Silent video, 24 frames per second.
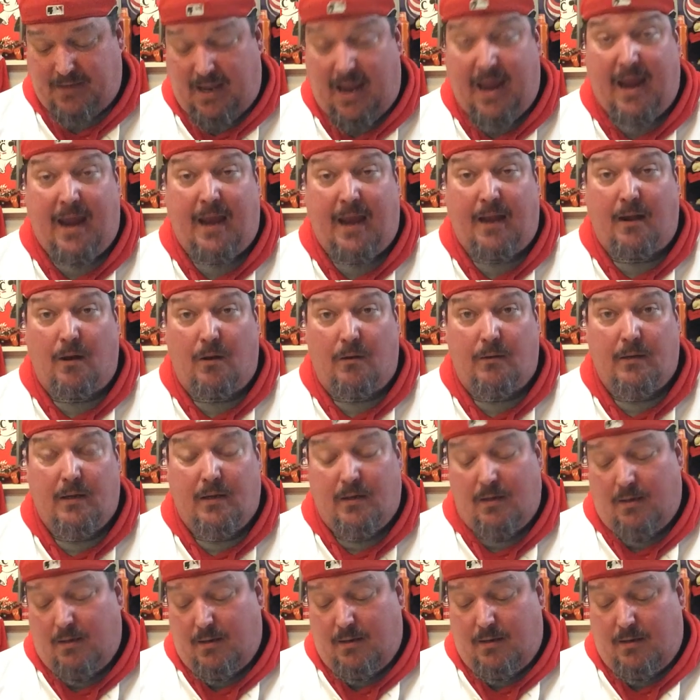And
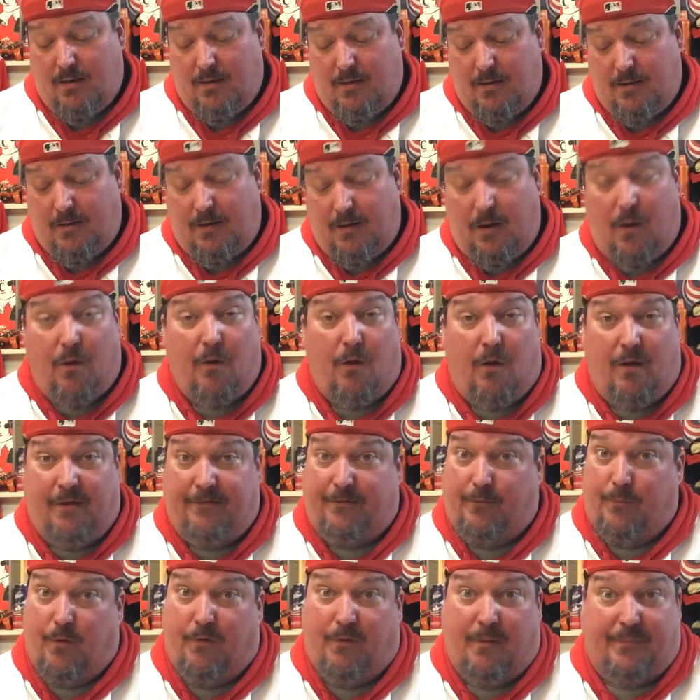if
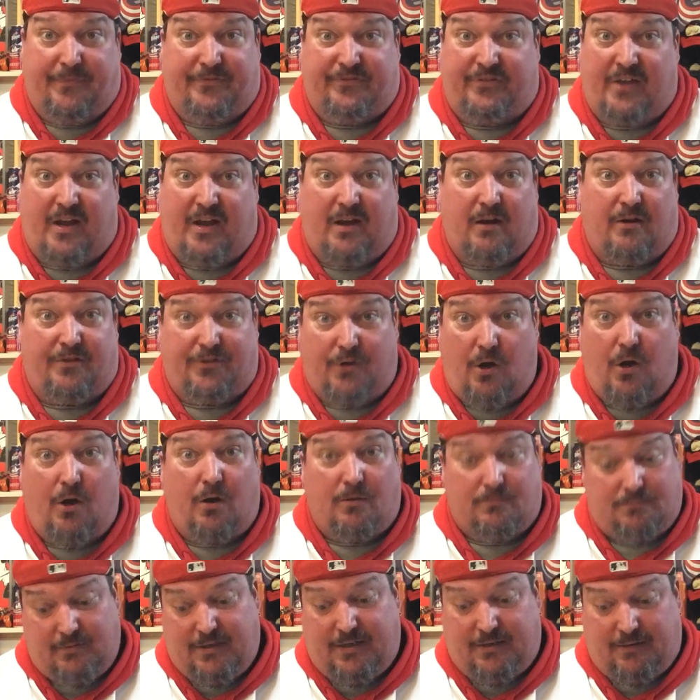you move up to 2nd or
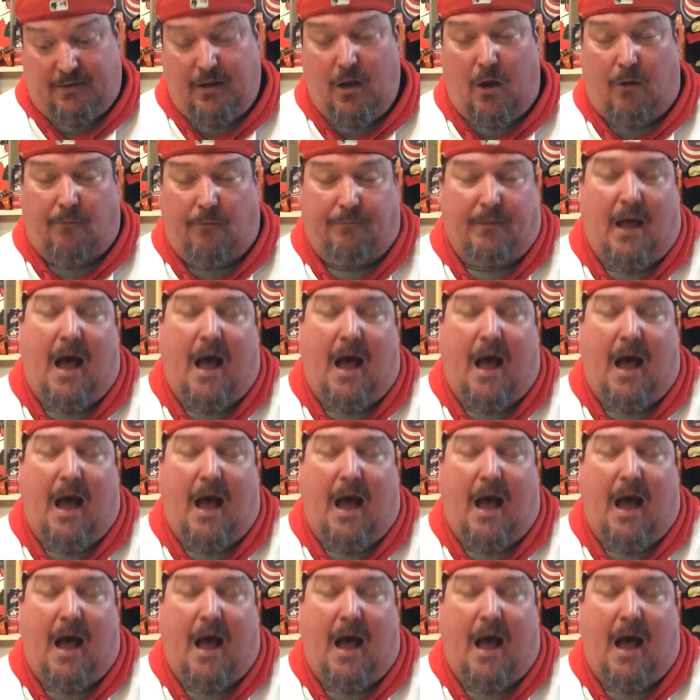3rd,